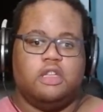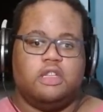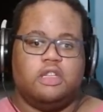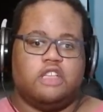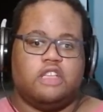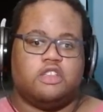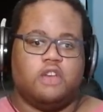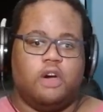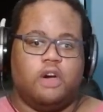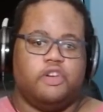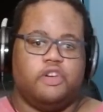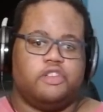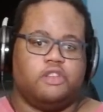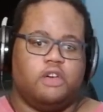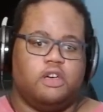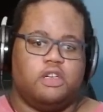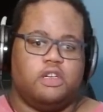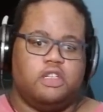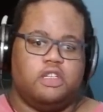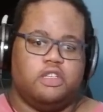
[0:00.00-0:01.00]
that's always
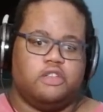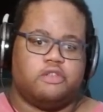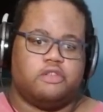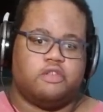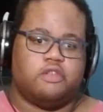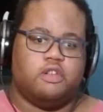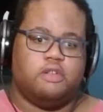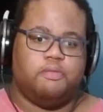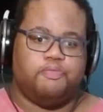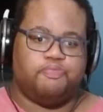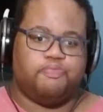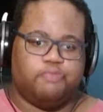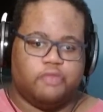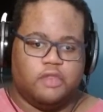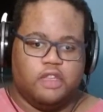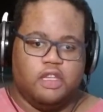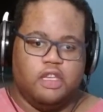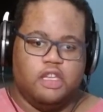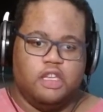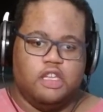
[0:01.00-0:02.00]
on in this room
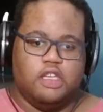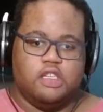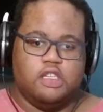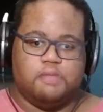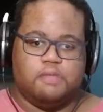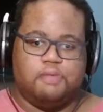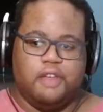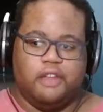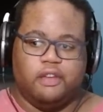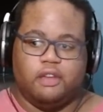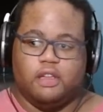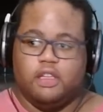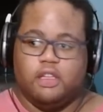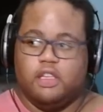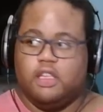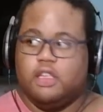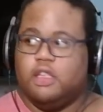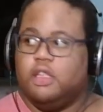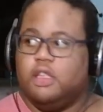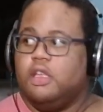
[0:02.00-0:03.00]
is
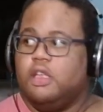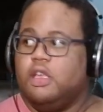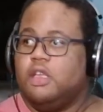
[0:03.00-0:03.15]
basically